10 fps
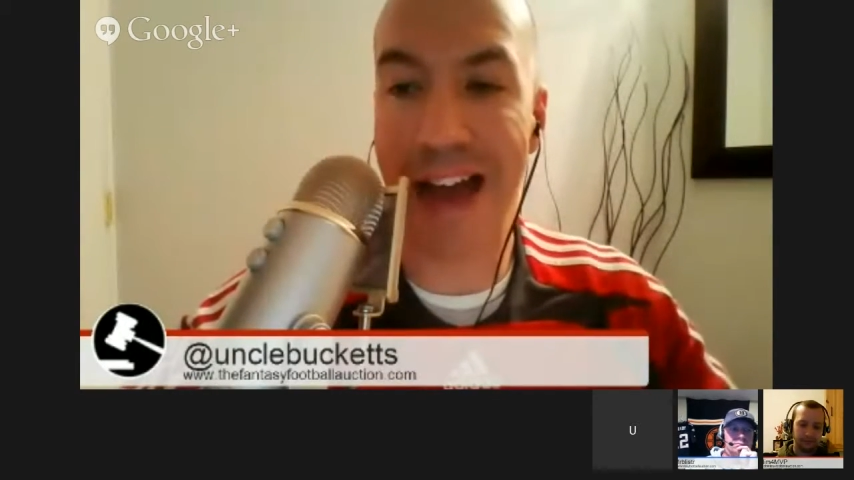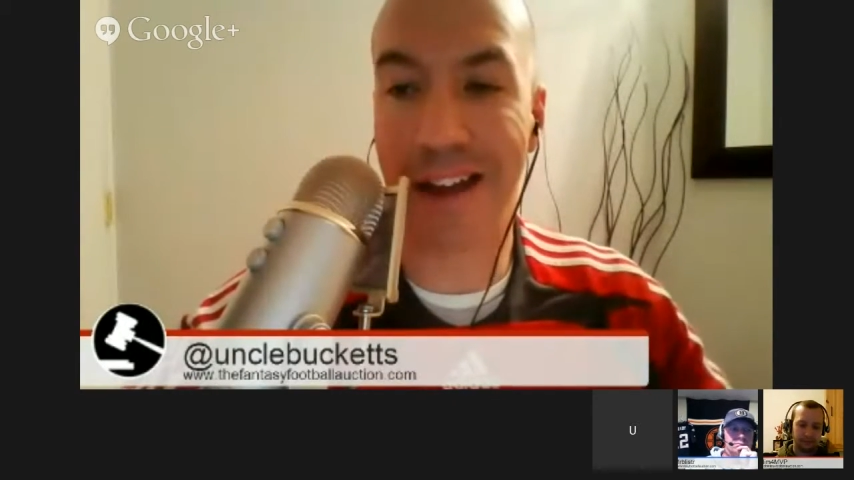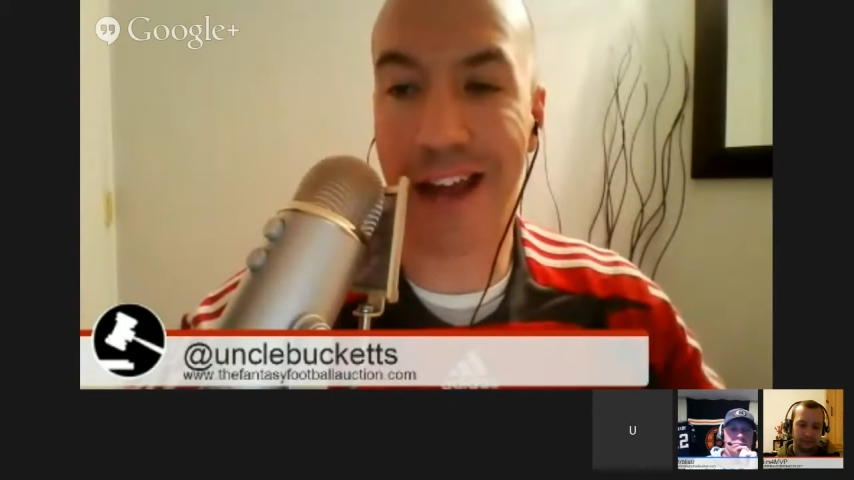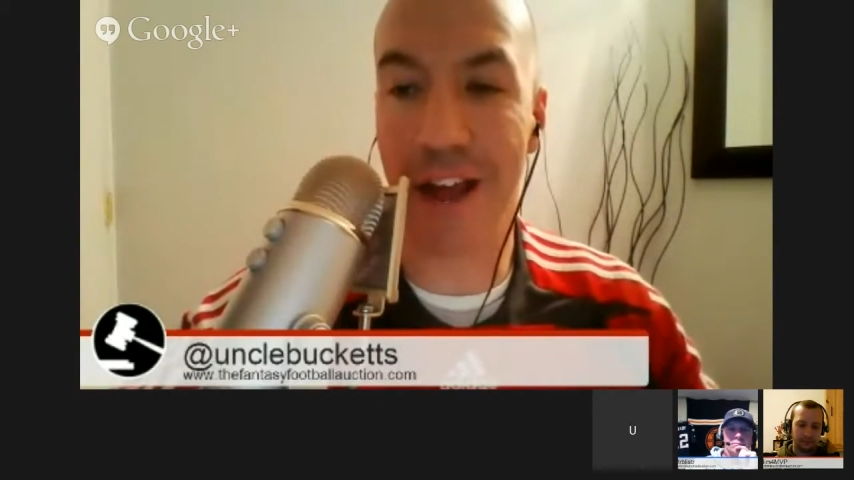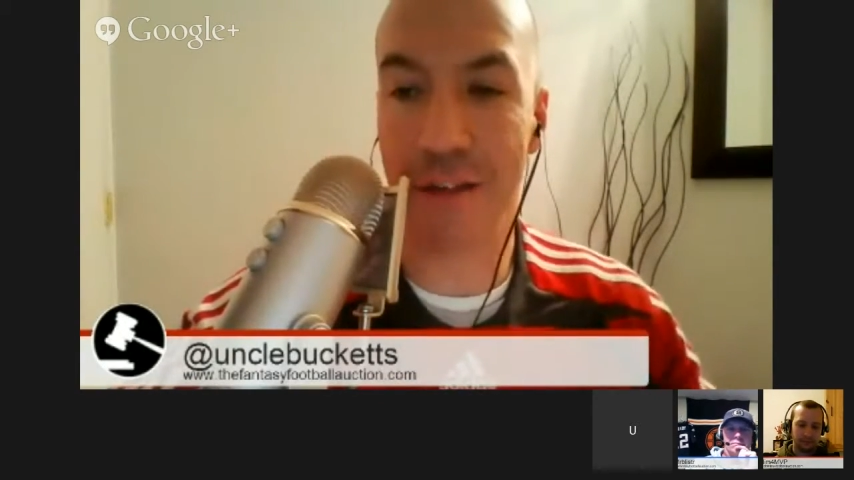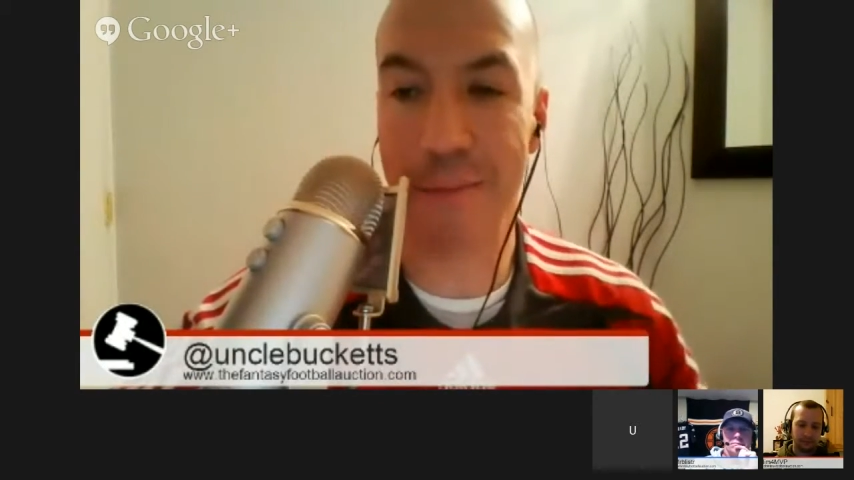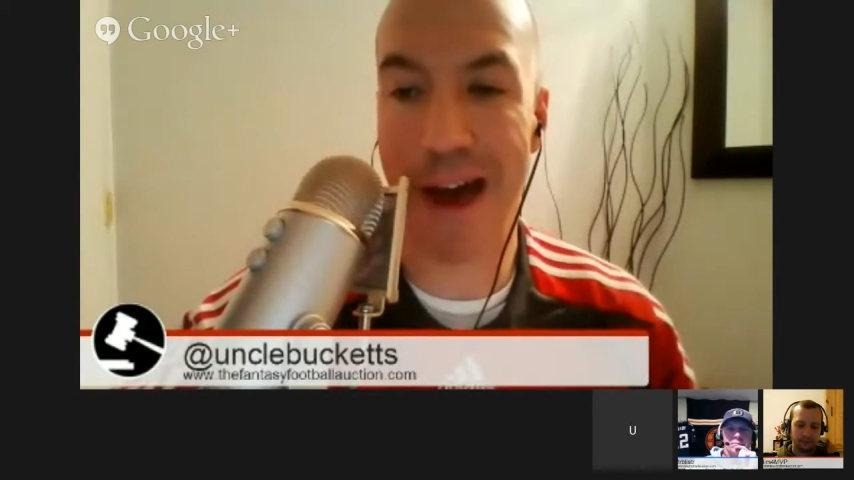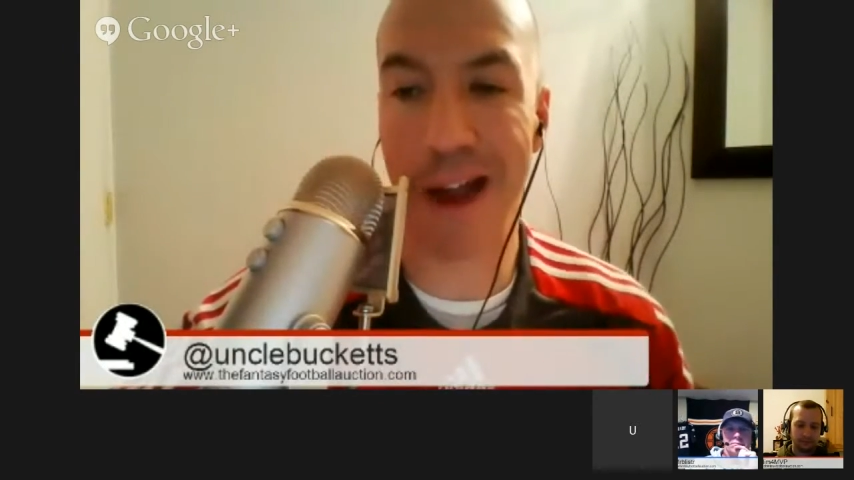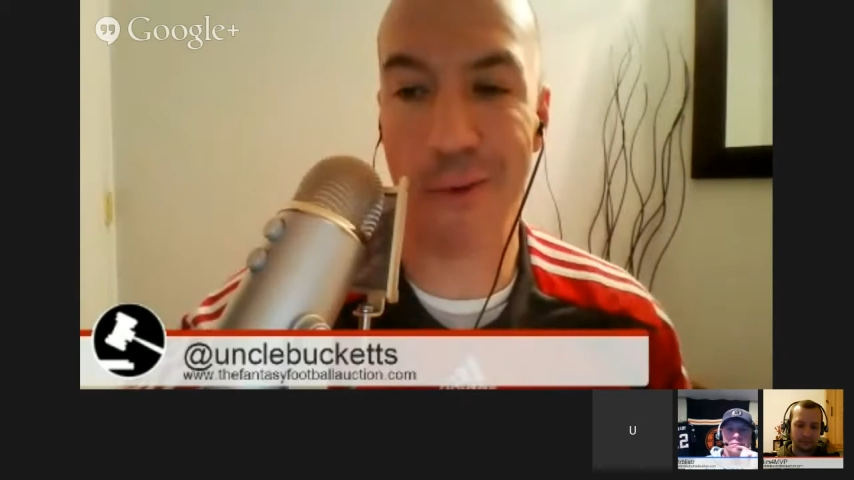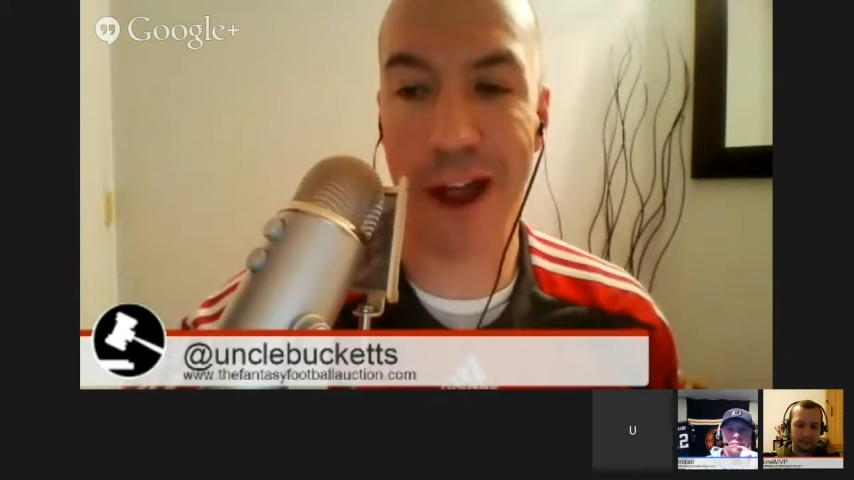Kiss
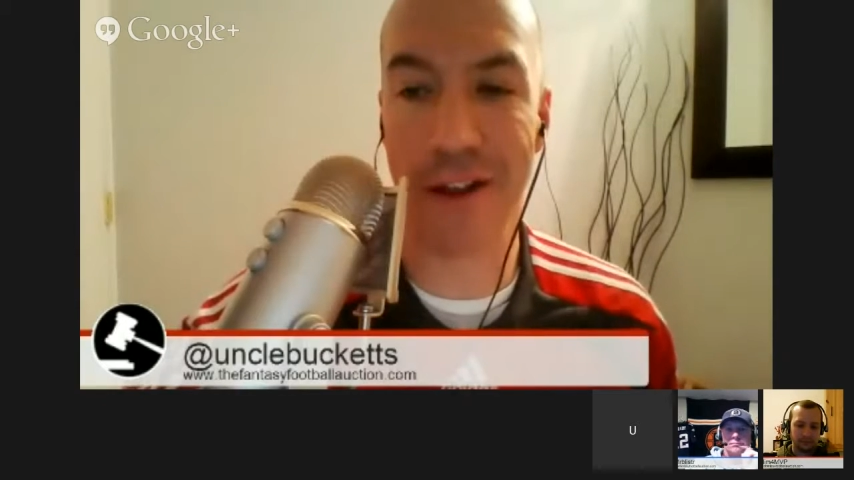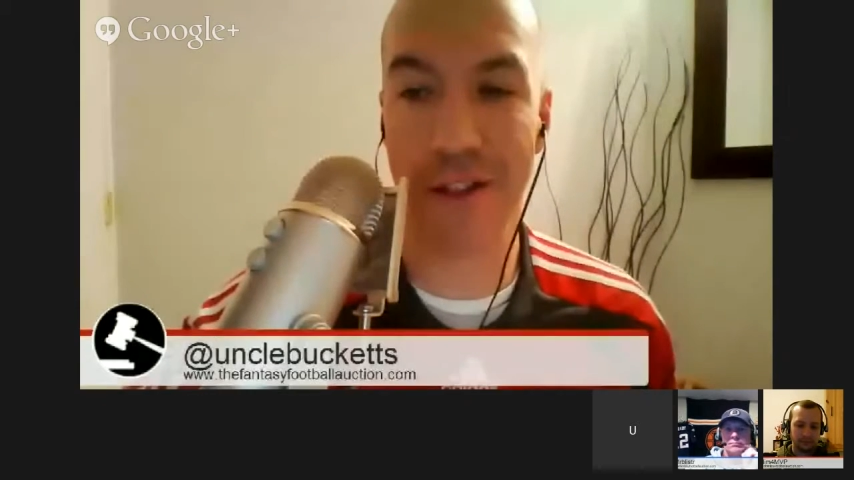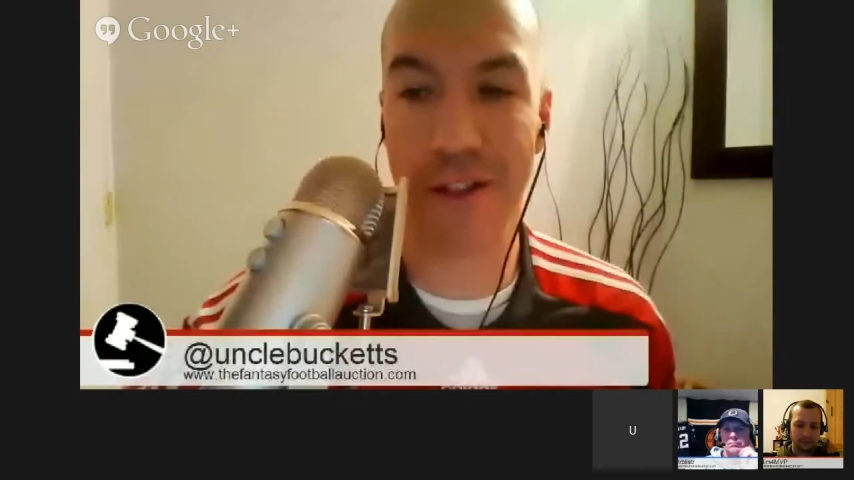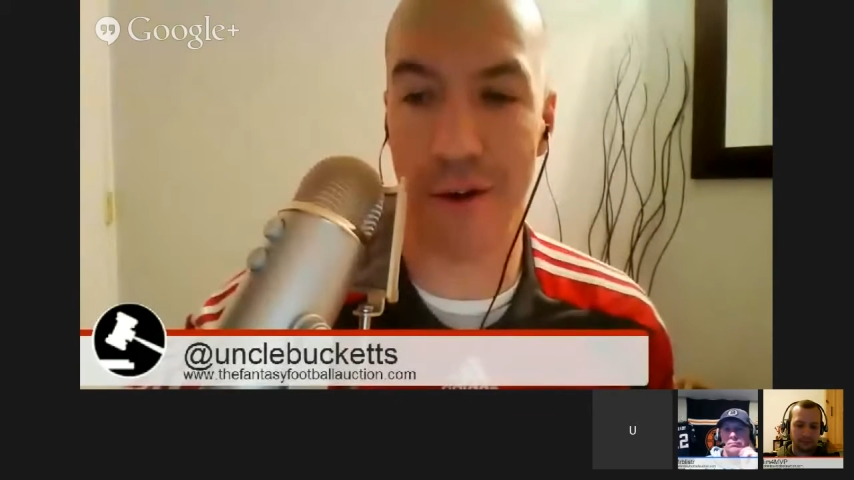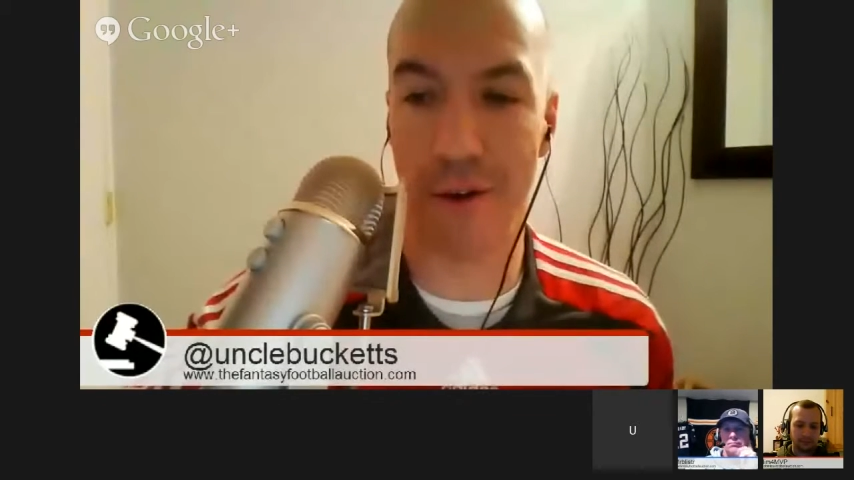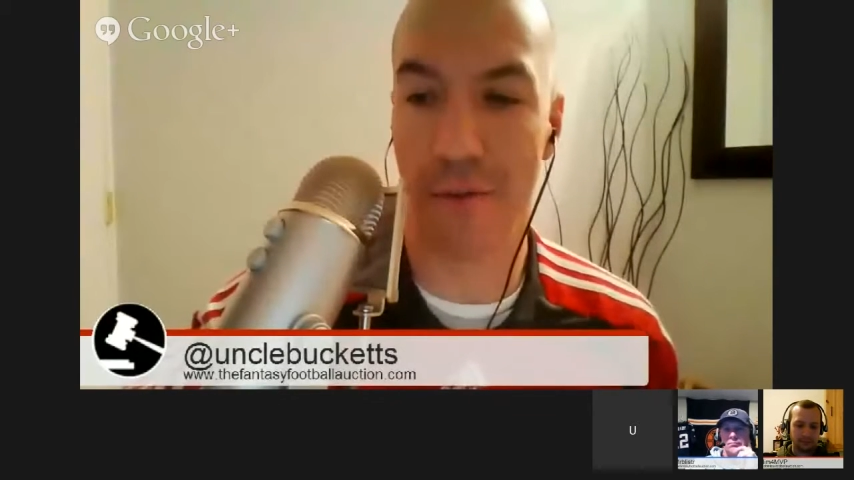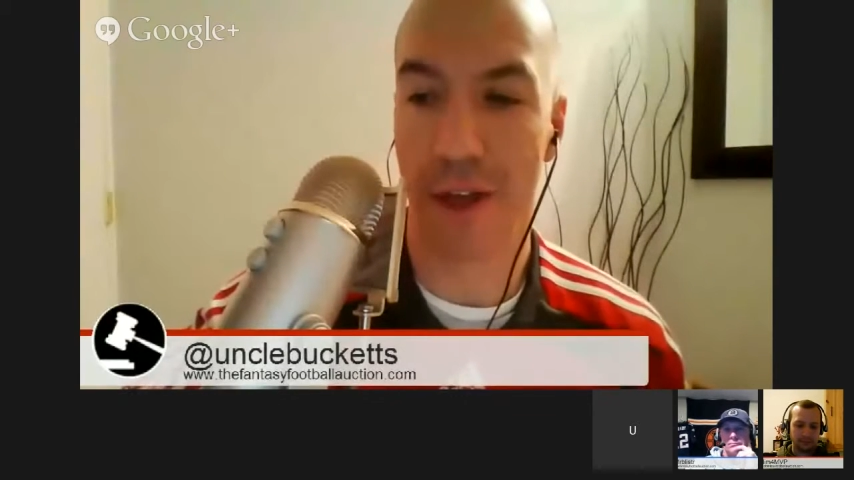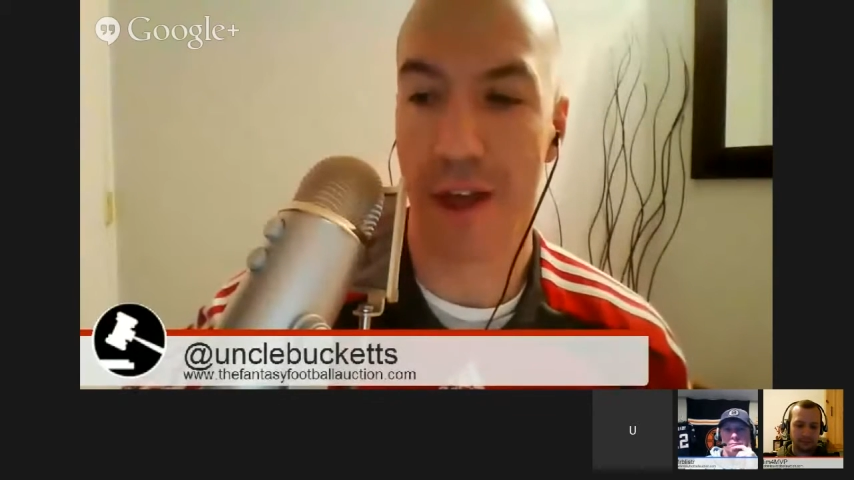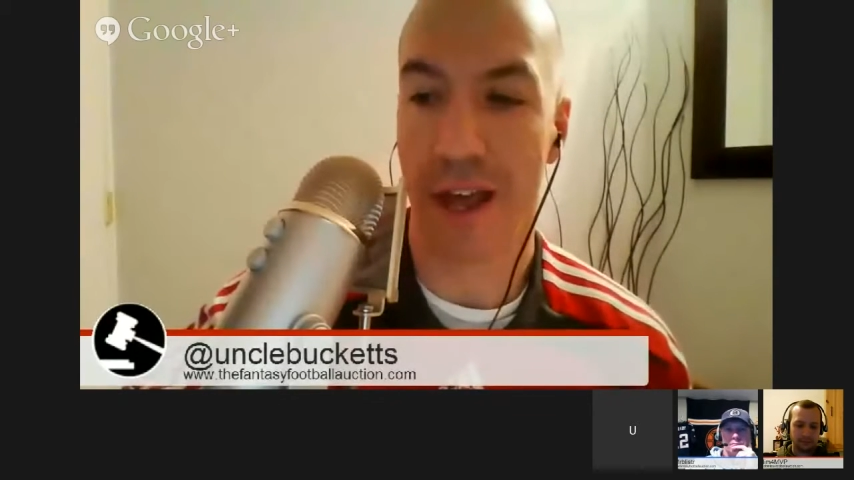My Red Zone.